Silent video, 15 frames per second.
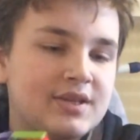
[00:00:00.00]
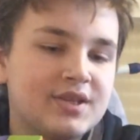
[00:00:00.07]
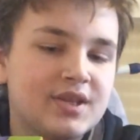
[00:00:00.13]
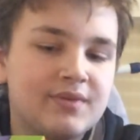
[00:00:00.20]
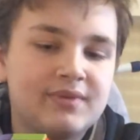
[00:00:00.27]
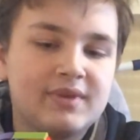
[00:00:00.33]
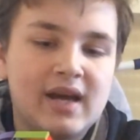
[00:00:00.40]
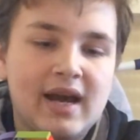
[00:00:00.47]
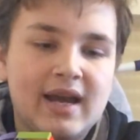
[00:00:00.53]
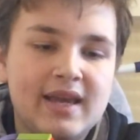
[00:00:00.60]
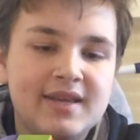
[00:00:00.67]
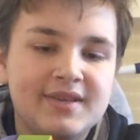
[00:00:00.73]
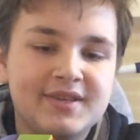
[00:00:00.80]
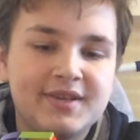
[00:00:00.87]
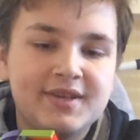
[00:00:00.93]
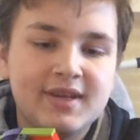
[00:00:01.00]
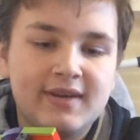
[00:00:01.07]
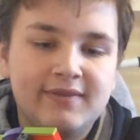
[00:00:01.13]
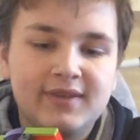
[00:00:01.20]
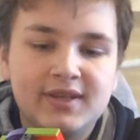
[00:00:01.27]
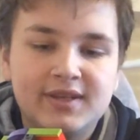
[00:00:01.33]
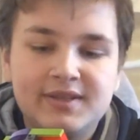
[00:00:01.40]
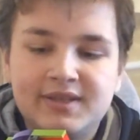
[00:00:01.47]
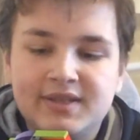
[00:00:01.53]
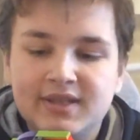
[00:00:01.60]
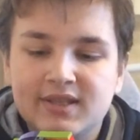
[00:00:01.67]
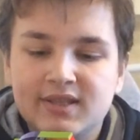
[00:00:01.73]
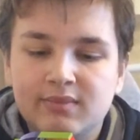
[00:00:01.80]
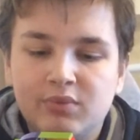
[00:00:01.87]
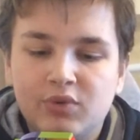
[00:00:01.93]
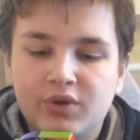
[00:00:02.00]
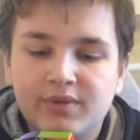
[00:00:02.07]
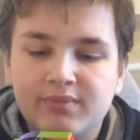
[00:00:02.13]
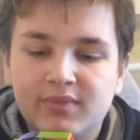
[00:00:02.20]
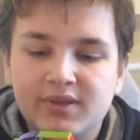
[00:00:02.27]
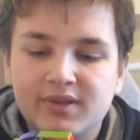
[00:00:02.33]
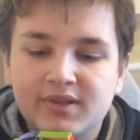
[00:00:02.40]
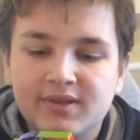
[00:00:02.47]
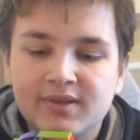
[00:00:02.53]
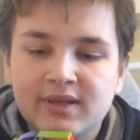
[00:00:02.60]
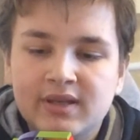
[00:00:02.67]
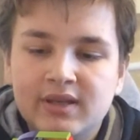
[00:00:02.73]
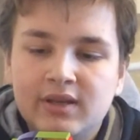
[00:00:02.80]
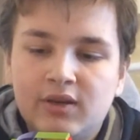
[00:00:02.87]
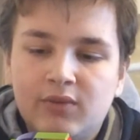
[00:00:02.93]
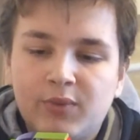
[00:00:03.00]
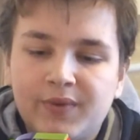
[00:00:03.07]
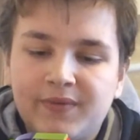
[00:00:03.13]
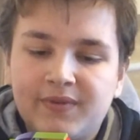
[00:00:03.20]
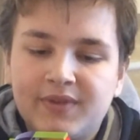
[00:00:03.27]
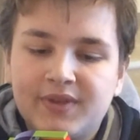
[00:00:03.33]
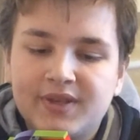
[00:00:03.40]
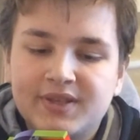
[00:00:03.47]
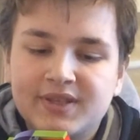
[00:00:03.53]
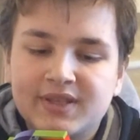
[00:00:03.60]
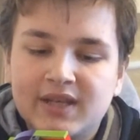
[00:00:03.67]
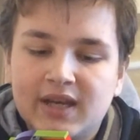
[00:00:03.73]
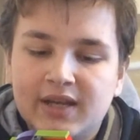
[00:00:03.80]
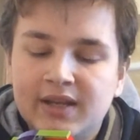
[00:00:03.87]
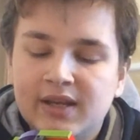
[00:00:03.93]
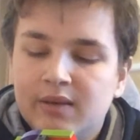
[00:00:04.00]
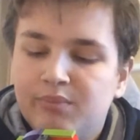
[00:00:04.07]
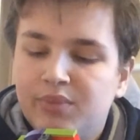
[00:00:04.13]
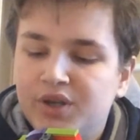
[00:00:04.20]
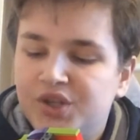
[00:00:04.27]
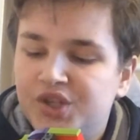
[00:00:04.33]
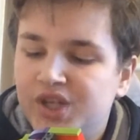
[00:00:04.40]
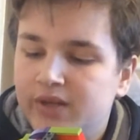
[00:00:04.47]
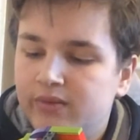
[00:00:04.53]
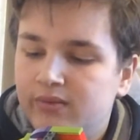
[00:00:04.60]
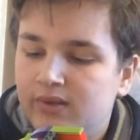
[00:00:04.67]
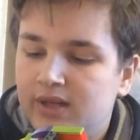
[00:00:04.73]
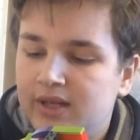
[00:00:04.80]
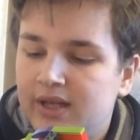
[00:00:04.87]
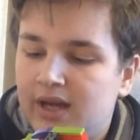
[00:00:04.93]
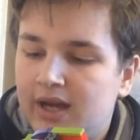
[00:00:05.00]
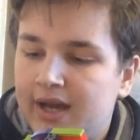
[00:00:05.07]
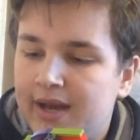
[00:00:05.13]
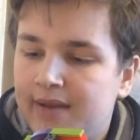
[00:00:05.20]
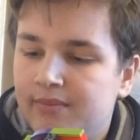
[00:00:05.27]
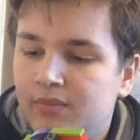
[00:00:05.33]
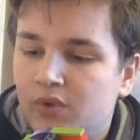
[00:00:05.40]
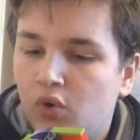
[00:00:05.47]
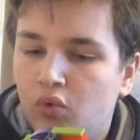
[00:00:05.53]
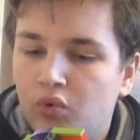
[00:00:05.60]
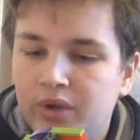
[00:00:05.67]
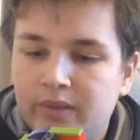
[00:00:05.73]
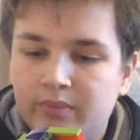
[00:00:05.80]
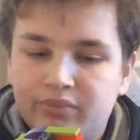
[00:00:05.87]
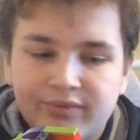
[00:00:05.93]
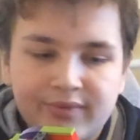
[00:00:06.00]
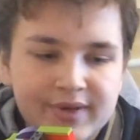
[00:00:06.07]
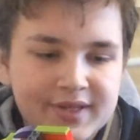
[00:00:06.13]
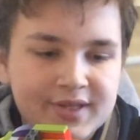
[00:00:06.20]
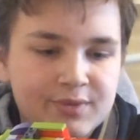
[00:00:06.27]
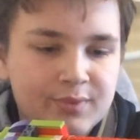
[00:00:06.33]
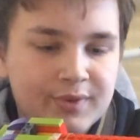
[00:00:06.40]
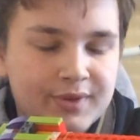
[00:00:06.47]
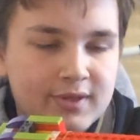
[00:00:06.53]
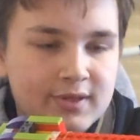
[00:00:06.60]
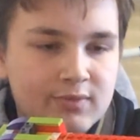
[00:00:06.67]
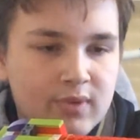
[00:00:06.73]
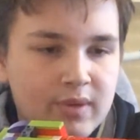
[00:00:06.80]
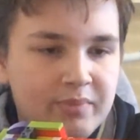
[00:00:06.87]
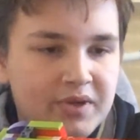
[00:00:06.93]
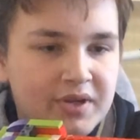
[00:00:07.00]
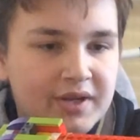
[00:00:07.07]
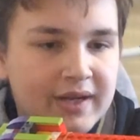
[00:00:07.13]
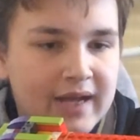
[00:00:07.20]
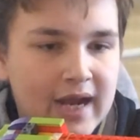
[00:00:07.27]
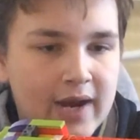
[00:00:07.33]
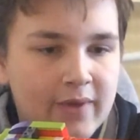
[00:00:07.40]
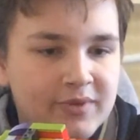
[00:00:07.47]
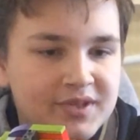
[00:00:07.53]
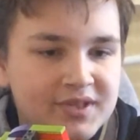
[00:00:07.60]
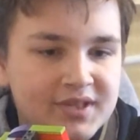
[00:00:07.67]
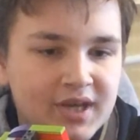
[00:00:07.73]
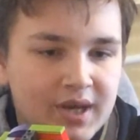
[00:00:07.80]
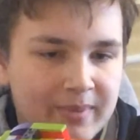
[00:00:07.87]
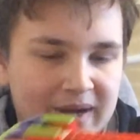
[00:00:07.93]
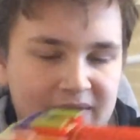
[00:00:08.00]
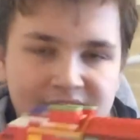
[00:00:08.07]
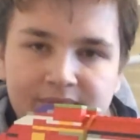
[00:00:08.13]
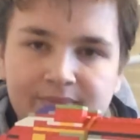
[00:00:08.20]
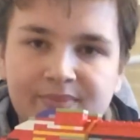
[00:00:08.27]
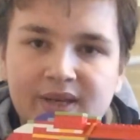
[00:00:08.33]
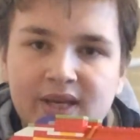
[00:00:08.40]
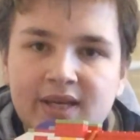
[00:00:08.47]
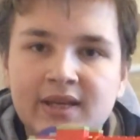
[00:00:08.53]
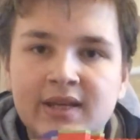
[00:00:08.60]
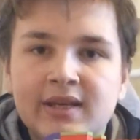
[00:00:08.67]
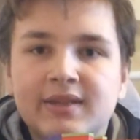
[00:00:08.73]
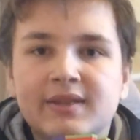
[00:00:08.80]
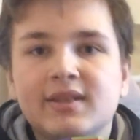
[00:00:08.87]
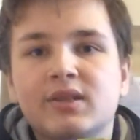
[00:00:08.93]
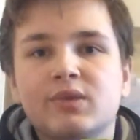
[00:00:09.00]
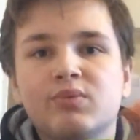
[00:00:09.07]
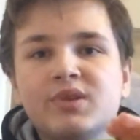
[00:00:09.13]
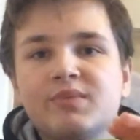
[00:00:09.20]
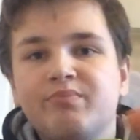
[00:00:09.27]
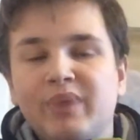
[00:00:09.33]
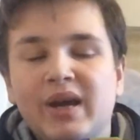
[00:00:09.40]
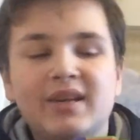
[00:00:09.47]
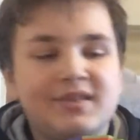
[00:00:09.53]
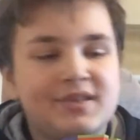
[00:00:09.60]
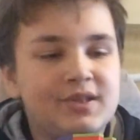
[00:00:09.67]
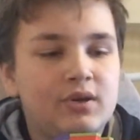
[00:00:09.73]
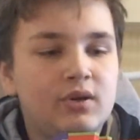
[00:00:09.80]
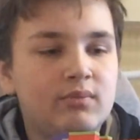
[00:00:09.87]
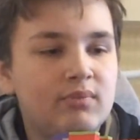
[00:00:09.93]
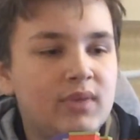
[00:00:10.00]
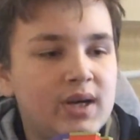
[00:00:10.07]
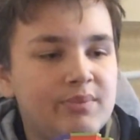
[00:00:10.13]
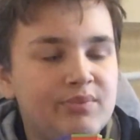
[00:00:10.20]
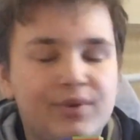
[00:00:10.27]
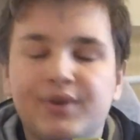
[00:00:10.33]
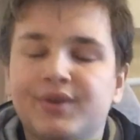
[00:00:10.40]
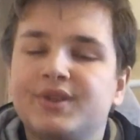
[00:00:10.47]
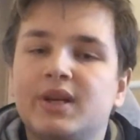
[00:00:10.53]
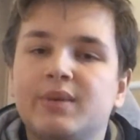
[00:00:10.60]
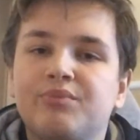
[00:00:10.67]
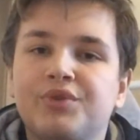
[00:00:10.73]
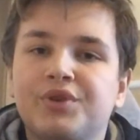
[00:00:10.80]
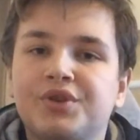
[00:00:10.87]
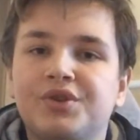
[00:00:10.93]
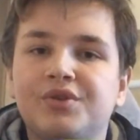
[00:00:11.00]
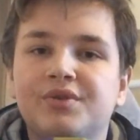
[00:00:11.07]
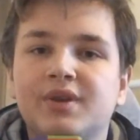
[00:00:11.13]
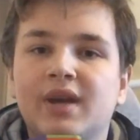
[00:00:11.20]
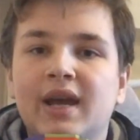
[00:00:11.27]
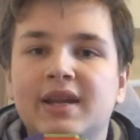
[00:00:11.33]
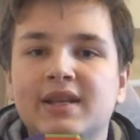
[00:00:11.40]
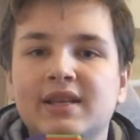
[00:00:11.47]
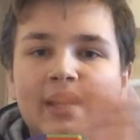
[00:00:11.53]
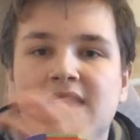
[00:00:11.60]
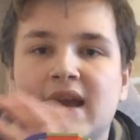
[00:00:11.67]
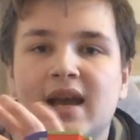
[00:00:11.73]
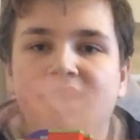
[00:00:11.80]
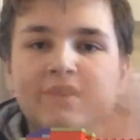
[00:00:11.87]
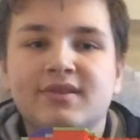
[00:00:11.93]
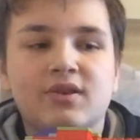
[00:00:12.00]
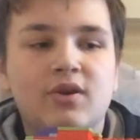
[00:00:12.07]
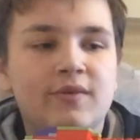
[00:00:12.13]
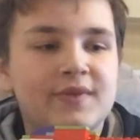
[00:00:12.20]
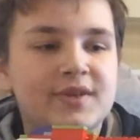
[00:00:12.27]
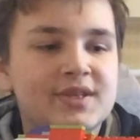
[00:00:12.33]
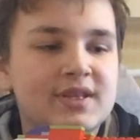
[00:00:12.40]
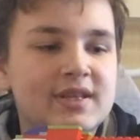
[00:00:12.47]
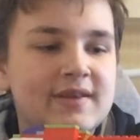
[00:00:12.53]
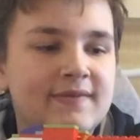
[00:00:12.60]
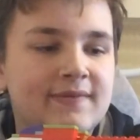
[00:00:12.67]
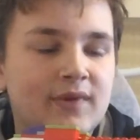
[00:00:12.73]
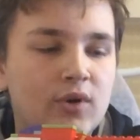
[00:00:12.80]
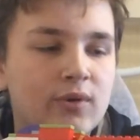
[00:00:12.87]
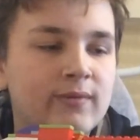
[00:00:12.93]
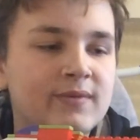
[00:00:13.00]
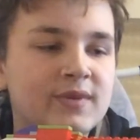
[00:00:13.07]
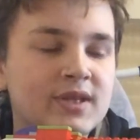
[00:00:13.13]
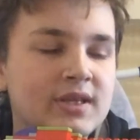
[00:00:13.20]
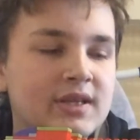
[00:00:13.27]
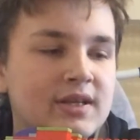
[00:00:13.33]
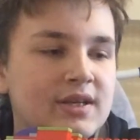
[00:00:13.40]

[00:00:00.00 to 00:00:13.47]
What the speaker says: So that is another disappointment with this gun. But generally, I am all impressed with this weapon and how it's come out to be. This was based on my prototype brickshooter, and it has obviously evolved.